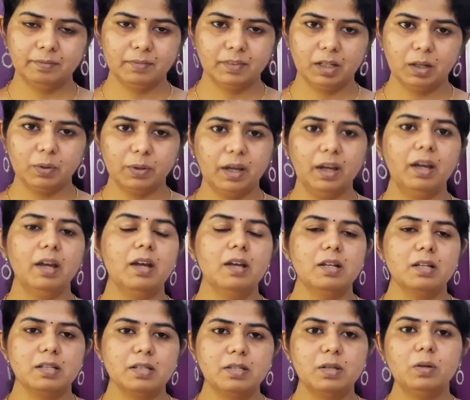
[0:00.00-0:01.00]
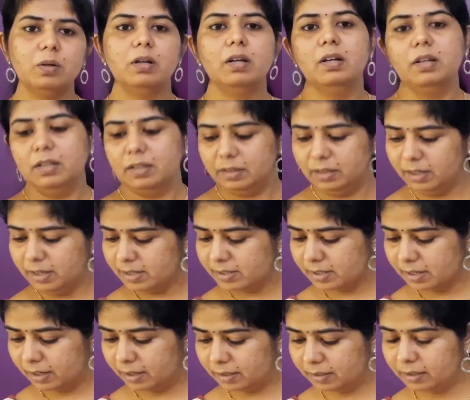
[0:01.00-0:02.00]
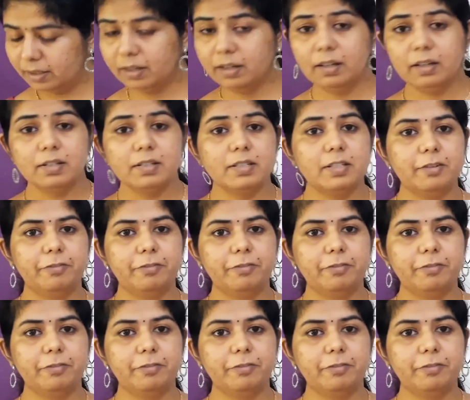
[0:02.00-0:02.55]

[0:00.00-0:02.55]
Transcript: Okay, so these are the